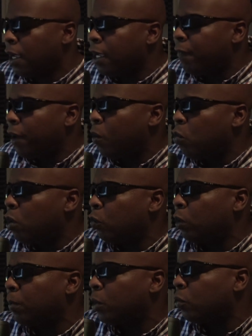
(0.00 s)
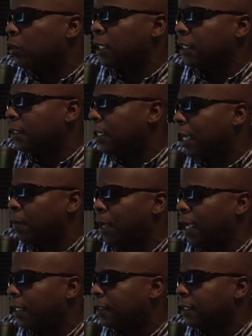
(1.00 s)
If I want remote desktop
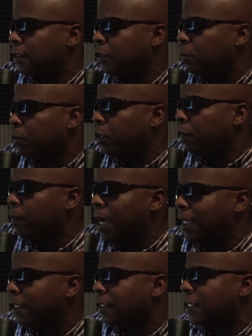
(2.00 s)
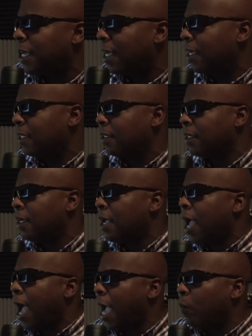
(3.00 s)
access to be of my design,
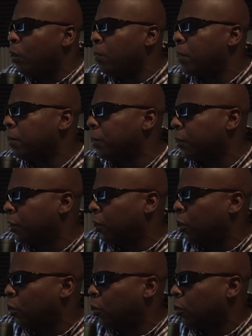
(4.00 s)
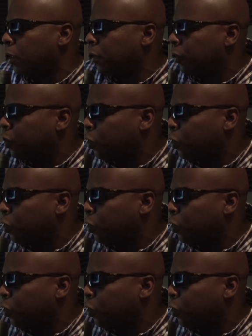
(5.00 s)
I remember the code is